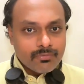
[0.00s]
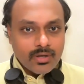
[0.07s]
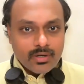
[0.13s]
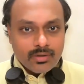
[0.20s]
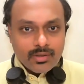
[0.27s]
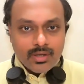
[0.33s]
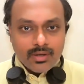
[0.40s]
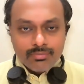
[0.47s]
where
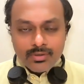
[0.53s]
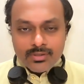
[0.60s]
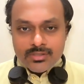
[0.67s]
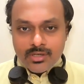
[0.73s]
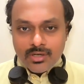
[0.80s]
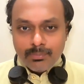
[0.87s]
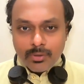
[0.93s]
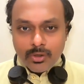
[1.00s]
they have
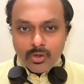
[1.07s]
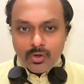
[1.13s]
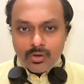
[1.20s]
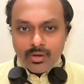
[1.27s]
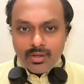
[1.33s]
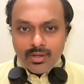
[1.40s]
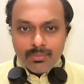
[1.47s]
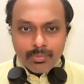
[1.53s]
tested,
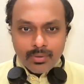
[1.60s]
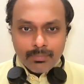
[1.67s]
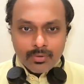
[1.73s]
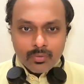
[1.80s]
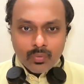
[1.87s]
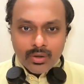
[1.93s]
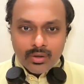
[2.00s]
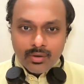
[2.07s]
particularly in
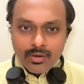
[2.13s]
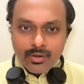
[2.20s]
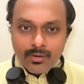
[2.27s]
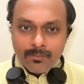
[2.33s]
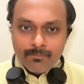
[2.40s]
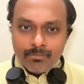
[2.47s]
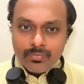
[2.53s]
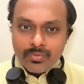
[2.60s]
paper 1,
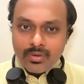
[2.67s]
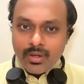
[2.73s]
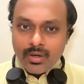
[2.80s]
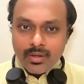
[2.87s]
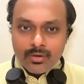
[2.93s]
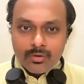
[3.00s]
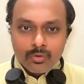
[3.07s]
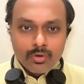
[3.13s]
there
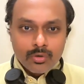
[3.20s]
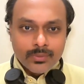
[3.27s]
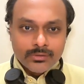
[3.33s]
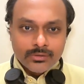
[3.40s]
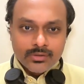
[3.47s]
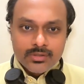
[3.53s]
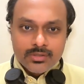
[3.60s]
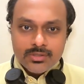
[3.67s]
are no
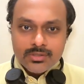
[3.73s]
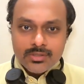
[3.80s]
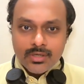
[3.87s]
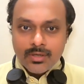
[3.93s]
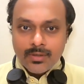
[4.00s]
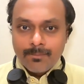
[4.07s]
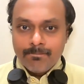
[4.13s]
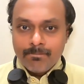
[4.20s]
questions
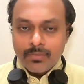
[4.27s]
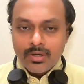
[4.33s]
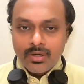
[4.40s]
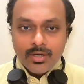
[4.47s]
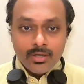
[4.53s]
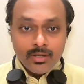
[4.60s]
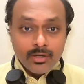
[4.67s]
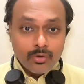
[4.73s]

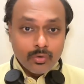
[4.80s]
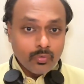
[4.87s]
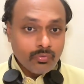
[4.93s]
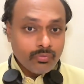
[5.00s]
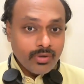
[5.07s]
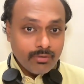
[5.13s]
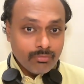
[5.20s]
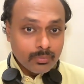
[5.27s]
relating to
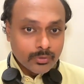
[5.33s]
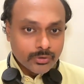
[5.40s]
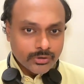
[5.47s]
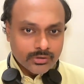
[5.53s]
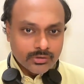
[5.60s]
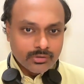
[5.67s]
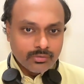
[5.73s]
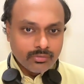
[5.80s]
wave
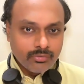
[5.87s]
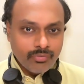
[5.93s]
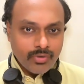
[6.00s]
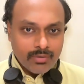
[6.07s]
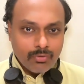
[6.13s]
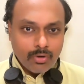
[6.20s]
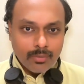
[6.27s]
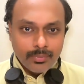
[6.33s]
motion,
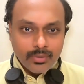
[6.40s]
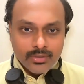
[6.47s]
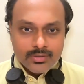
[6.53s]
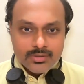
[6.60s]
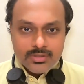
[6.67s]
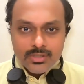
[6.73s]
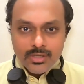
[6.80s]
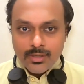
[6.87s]
wave
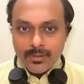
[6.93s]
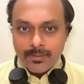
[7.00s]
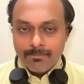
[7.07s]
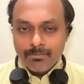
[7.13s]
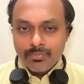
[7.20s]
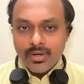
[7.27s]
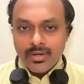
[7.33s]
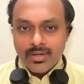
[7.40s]
optics.
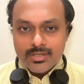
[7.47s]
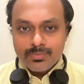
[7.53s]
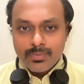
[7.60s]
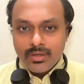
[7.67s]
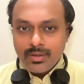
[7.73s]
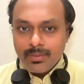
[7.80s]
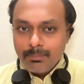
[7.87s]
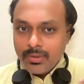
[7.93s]
That has
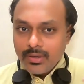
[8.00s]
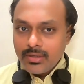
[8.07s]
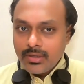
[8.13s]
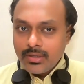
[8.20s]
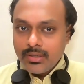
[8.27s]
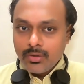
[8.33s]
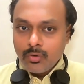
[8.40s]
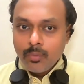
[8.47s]
been
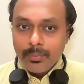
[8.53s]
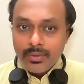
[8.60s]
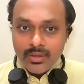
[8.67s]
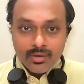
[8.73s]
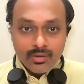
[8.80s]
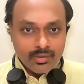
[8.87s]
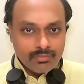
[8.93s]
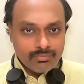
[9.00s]
completely
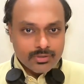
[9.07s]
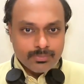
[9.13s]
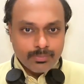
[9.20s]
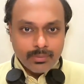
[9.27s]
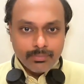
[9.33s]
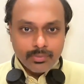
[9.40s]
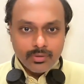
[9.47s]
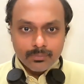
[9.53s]
omitted in the first
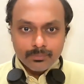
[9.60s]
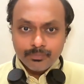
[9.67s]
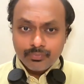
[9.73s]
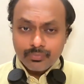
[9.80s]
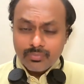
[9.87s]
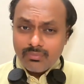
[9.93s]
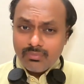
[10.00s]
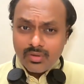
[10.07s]
paper.
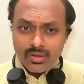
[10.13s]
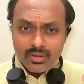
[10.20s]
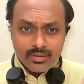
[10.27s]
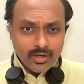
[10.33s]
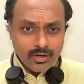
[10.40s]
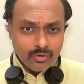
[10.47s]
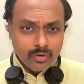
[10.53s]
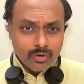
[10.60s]

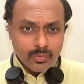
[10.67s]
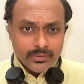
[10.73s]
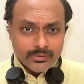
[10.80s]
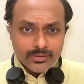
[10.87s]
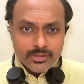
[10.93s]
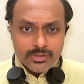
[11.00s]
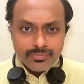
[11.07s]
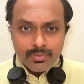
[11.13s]
There are no
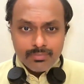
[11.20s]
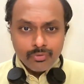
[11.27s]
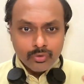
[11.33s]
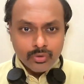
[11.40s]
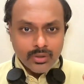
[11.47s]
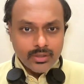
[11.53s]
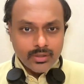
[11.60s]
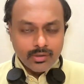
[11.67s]
questions from
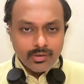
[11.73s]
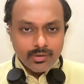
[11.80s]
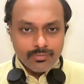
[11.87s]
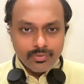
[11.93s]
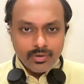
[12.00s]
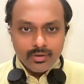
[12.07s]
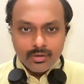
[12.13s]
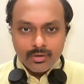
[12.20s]
photoelectric
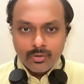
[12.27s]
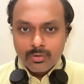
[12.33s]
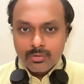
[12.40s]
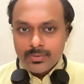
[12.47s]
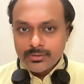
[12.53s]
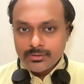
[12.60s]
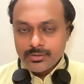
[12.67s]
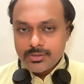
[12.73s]
effect and no
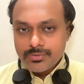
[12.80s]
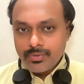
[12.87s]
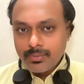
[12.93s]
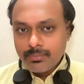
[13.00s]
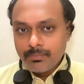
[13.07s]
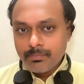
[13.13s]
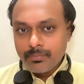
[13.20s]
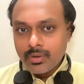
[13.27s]
questions from